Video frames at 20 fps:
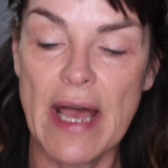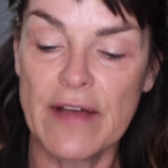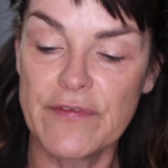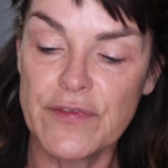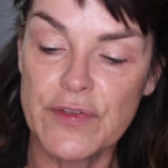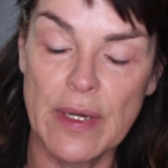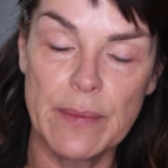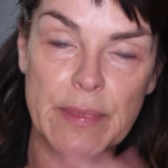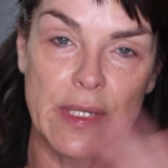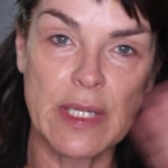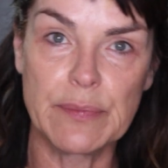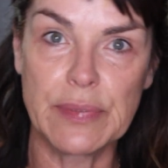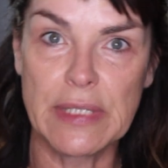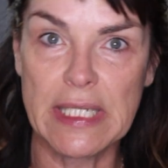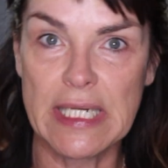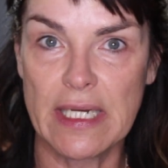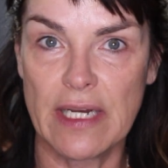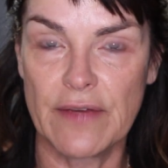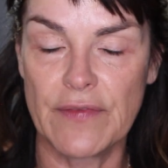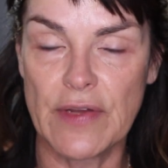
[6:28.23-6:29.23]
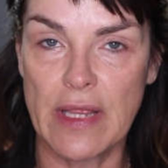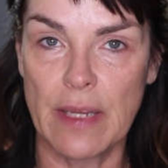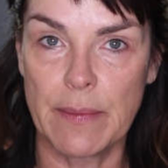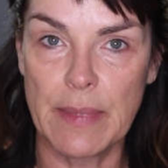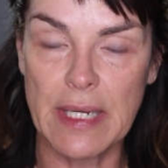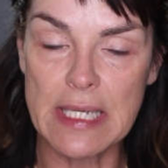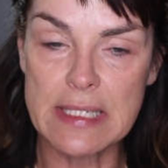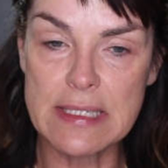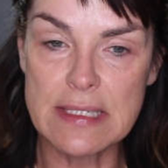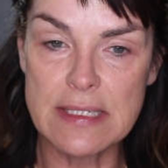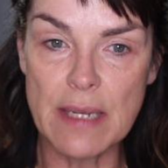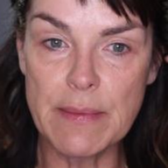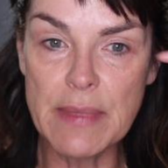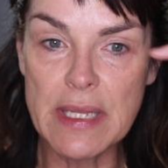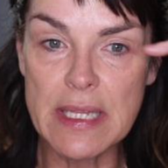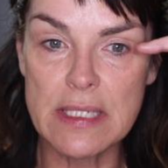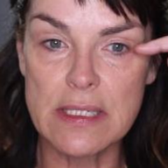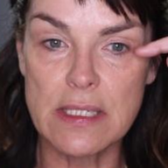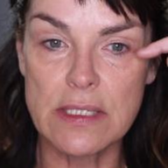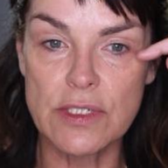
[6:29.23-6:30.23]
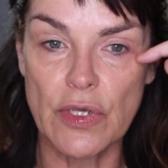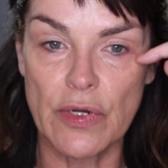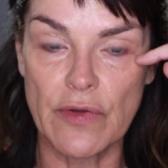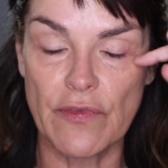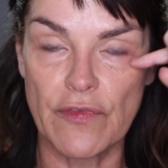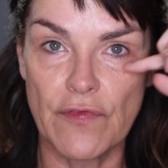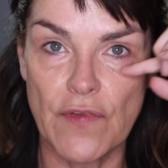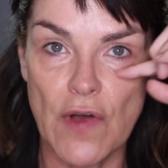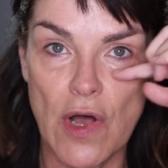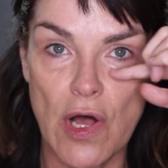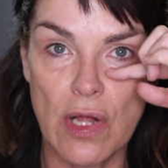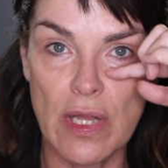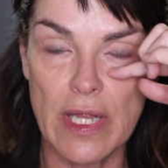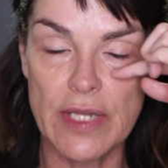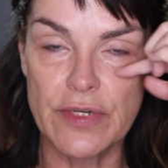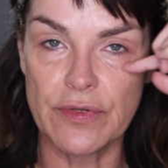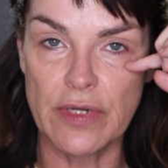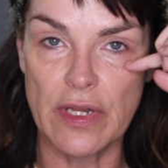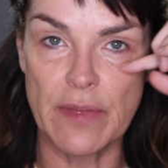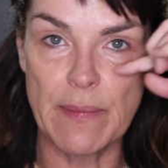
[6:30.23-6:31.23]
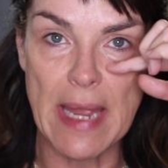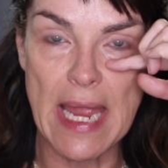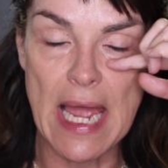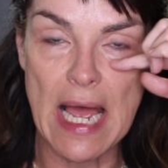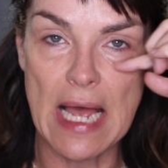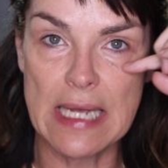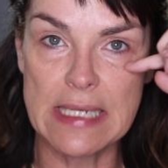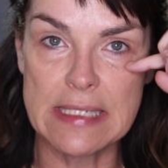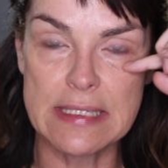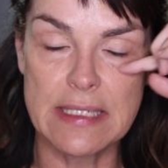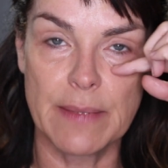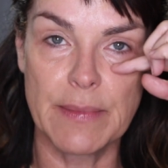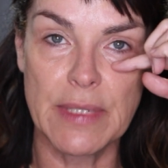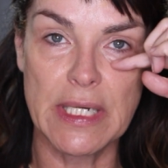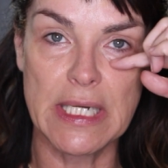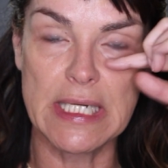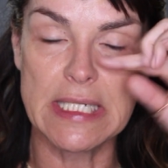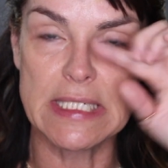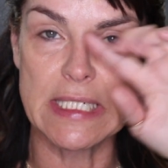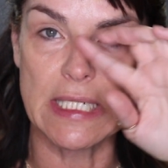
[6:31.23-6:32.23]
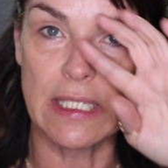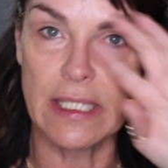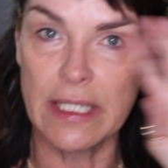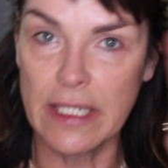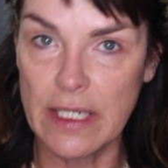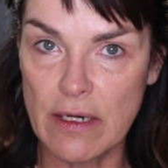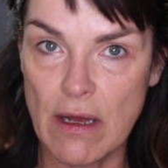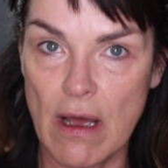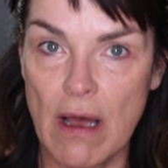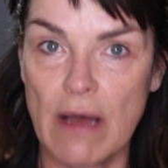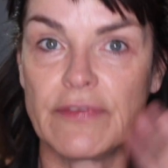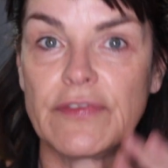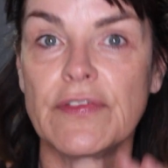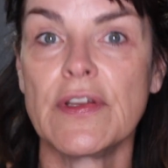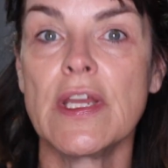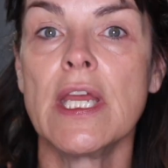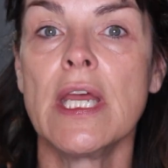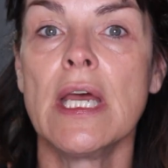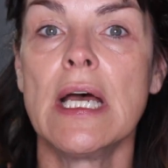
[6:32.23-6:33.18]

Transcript: after I'm completed everything because some of this is going to fall underneath my eyes and I'm going to need to clean it off.